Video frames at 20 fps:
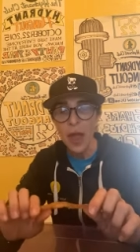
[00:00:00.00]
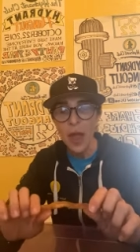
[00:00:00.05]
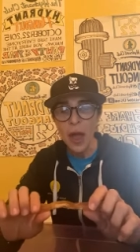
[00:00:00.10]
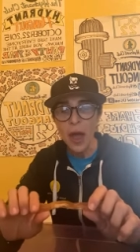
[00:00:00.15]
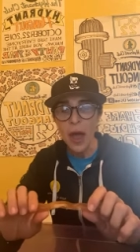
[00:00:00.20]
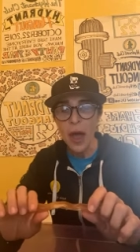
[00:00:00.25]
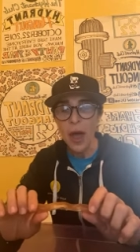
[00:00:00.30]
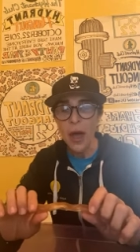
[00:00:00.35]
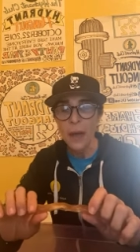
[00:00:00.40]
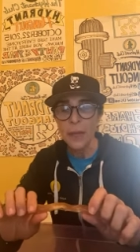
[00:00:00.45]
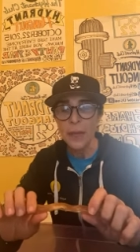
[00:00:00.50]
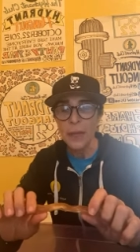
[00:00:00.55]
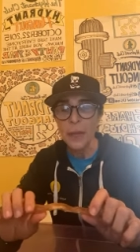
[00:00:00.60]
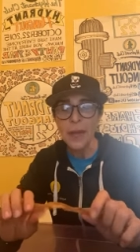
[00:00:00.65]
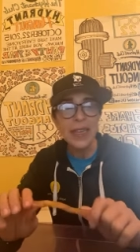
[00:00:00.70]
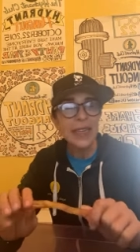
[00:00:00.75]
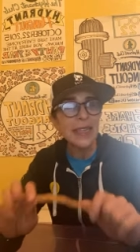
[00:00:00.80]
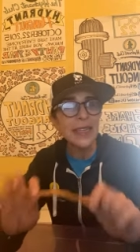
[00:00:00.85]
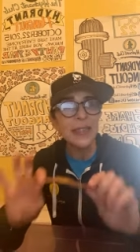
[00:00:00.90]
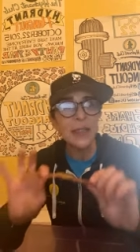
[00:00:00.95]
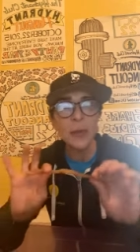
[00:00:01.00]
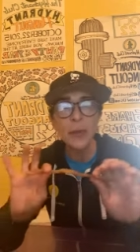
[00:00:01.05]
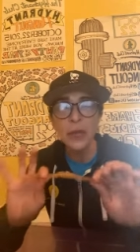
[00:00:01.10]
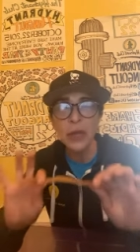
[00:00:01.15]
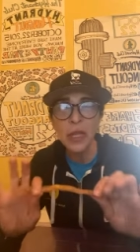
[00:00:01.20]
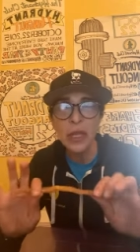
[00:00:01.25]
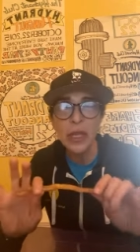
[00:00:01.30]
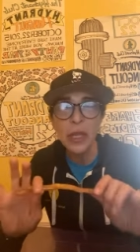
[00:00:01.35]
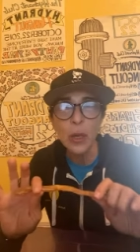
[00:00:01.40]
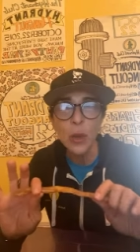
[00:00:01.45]
um, it is
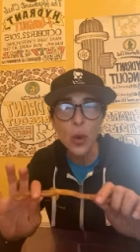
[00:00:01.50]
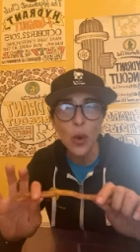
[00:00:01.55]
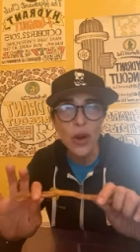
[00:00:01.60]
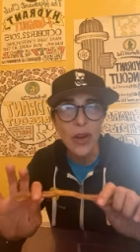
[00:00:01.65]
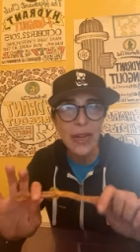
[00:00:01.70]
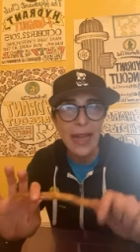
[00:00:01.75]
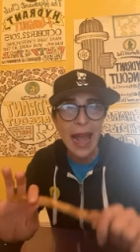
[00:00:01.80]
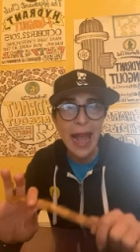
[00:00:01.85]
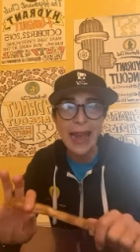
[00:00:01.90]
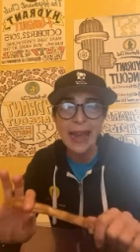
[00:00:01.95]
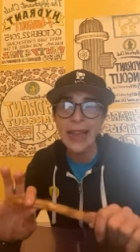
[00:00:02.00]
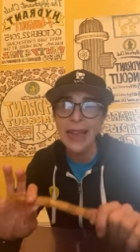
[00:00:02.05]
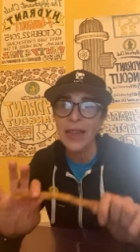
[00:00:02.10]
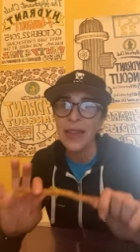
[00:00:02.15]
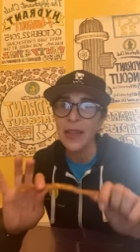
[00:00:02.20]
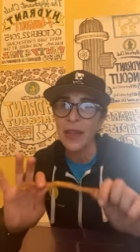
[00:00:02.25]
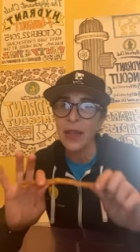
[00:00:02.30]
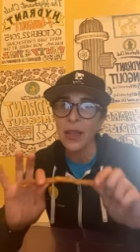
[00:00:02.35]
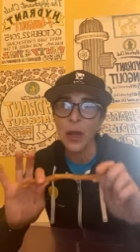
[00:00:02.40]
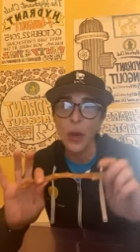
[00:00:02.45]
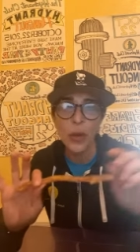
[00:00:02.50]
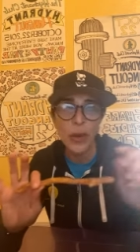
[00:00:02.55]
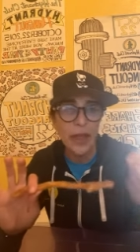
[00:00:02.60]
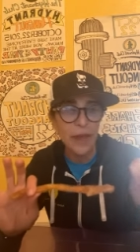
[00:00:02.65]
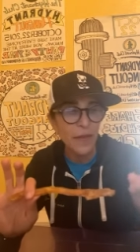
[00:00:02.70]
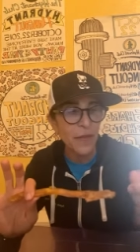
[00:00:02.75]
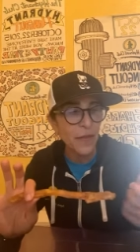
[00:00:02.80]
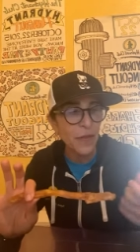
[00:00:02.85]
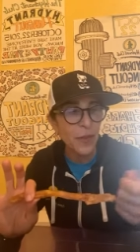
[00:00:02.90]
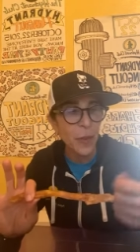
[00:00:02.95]
completely organic you know
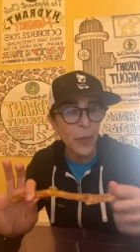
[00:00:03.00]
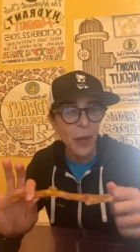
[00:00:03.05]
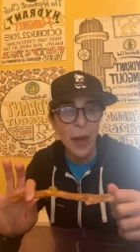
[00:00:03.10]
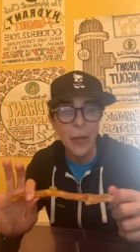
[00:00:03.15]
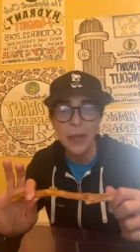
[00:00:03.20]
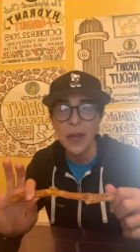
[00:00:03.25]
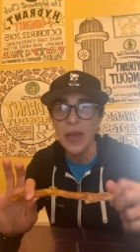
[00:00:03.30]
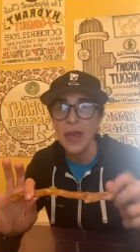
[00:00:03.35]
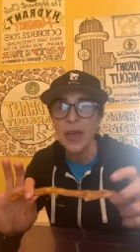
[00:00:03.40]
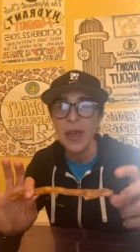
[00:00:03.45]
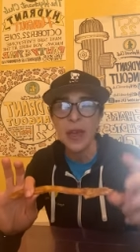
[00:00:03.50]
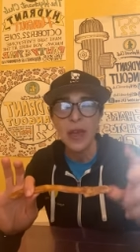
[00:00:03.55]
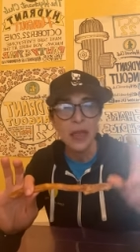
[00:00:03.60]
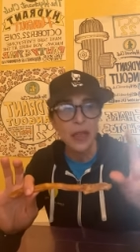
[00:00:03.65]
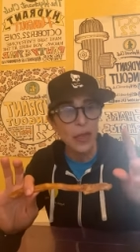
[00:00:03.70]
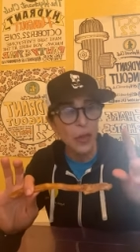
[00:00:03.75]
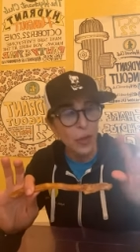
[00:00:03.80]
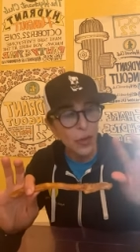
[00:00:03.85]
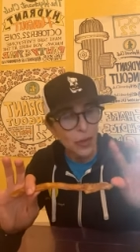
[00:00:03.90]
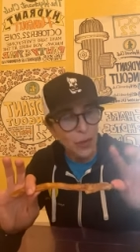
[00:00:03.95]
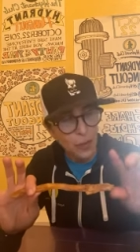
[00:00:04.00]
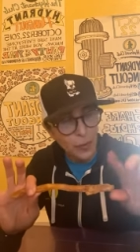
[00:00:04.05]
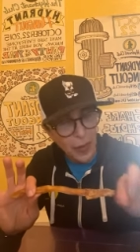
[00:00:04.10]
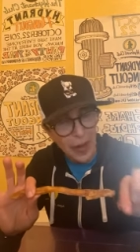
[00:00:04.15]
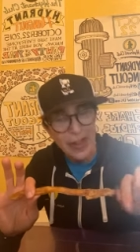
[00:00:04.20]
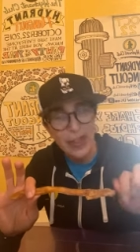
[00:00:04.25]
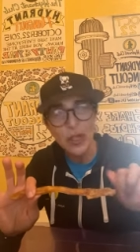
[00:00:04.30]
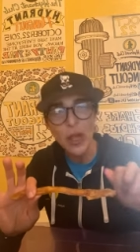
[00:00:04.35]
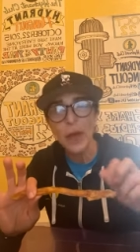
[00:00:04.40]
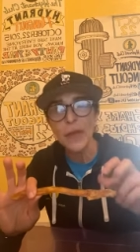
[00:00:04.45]
if the puppy you know
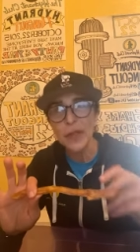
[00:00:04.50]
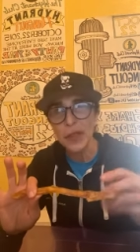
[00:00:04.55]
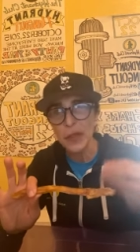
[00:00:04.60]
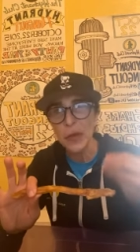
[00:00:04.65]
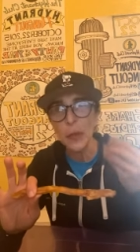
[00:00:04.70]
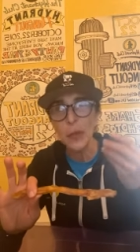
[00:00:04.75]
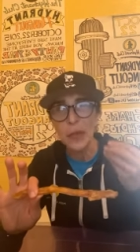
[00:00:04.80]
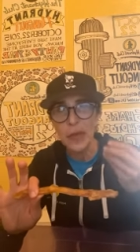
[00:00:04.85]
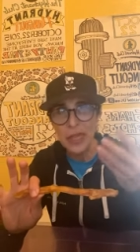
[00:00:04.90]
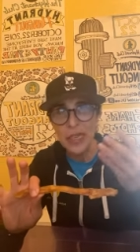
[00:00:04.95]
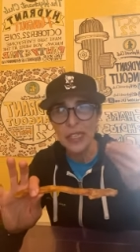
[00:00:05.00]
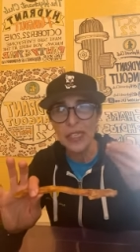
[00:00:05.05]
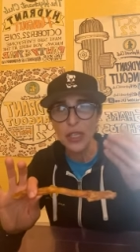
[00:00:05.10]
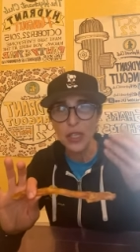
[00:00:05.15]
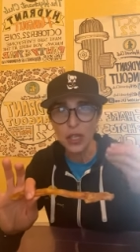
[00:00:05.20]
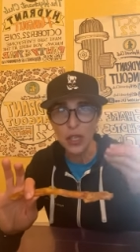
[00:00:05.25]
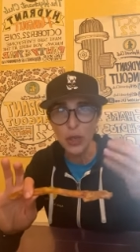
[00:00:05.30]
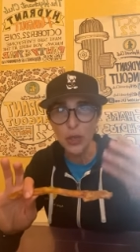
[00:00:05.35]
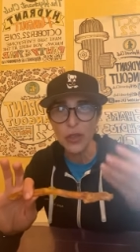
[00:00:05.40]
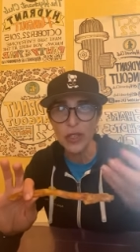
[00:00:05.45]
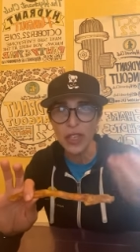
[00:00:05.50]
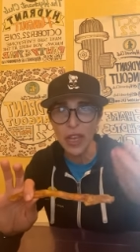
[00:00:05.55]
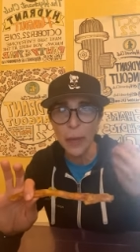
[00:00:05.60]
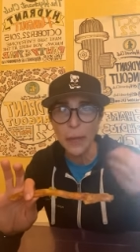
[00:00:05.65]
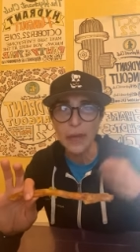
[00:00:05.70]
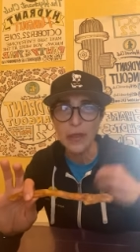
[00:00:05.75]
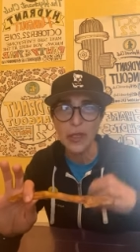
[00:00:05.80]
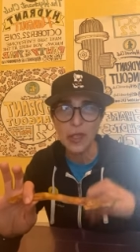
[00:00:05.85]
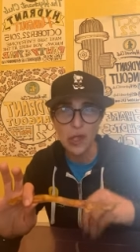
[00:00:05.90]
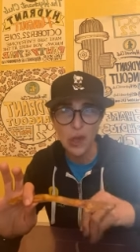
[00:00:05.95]
bites off a little piece and chews it
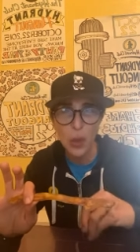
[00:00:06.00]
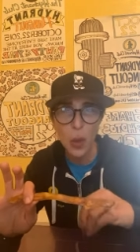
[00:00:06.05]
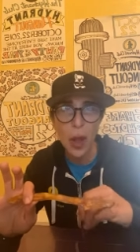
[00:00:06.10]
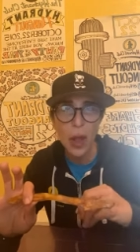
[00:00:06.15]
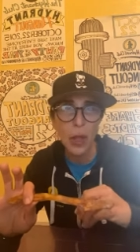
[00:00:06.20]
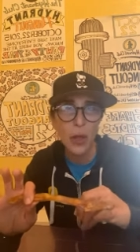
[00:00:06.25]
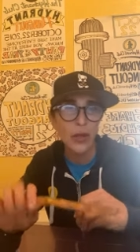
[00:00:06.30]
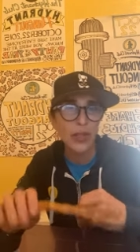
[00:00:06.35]
up and swallows